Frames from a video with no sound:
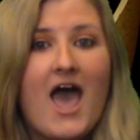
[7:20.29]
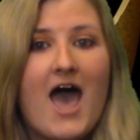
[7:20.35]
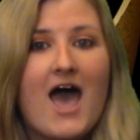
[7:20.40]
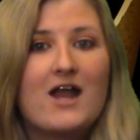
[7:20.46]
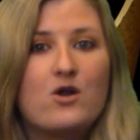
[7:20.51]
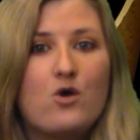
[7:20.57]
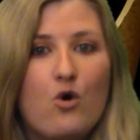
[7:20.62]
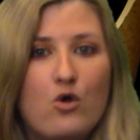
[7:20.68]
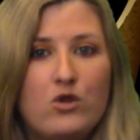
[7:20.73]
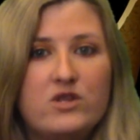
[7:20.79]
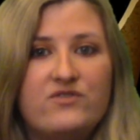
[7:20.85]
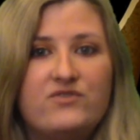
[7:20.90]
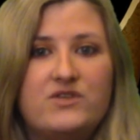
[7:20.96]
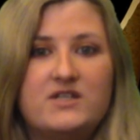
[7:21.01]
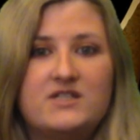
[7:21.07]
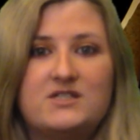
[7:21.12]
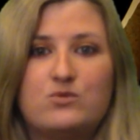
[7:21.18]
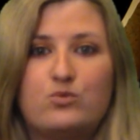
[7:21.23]
and all of
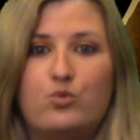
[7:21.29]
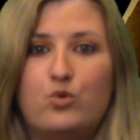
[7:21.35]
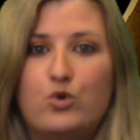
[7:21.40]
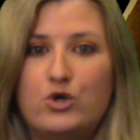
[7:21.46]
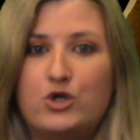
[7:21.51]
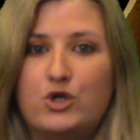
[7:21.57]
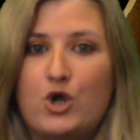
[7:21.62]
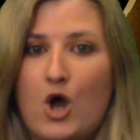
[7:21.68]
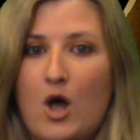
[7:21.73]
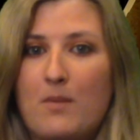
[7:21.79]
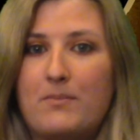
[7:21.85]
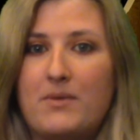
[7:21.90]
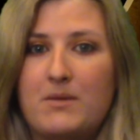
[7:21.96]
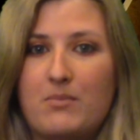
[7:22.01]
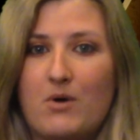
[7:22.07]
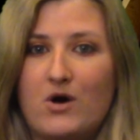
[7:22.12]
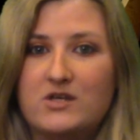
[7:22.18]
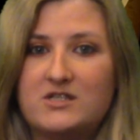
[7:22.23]
this would not
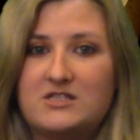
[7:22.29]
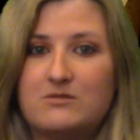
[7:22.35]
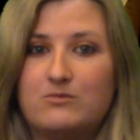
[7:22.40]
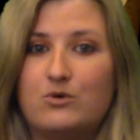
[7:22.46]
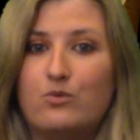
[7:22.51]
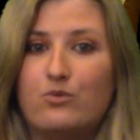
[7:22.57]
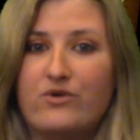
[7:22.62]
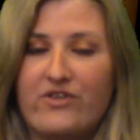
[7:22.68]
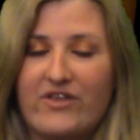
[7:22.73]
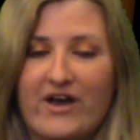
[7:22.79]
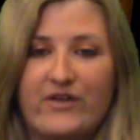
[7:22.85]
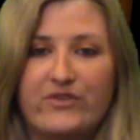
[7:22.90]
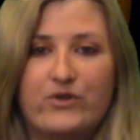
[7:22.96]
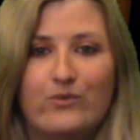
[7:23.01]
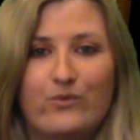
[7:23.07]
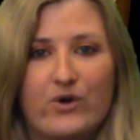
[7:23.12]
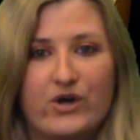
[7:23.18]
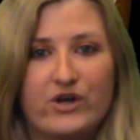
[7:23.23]
be possible without
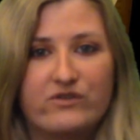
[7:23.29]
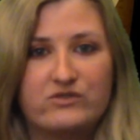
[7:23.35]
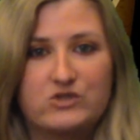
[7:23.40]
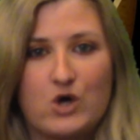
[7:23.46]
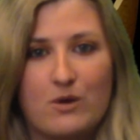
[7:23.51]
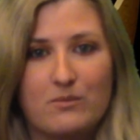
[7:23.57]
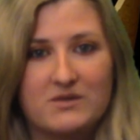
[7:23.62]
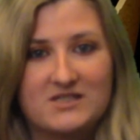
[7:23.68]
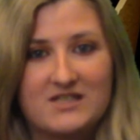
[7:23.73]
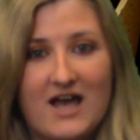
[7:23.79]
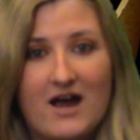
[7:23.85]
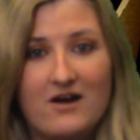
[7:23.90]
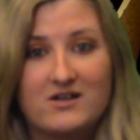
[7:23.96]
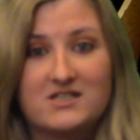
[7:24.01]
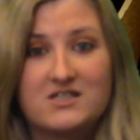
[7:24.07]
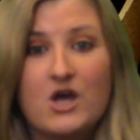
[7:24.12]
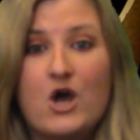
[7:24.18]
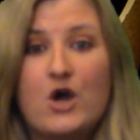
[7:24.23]
the work of Thomas
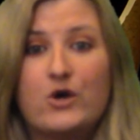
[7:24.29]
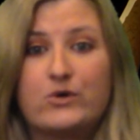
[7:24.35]
Harris,